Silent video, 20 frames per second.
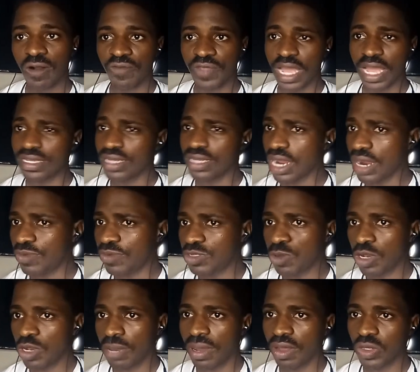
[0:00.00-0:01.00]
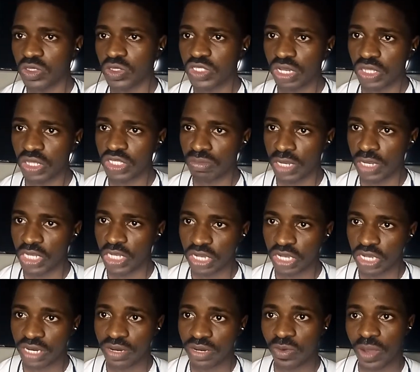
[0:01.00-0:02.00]
We spoke about hotel
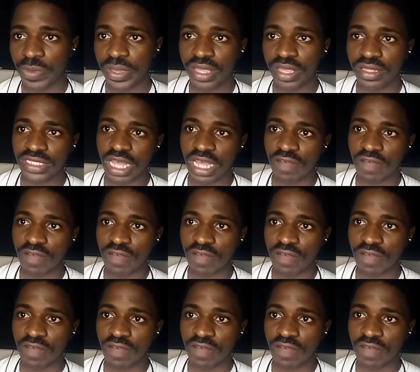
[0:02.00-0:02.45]
automation when we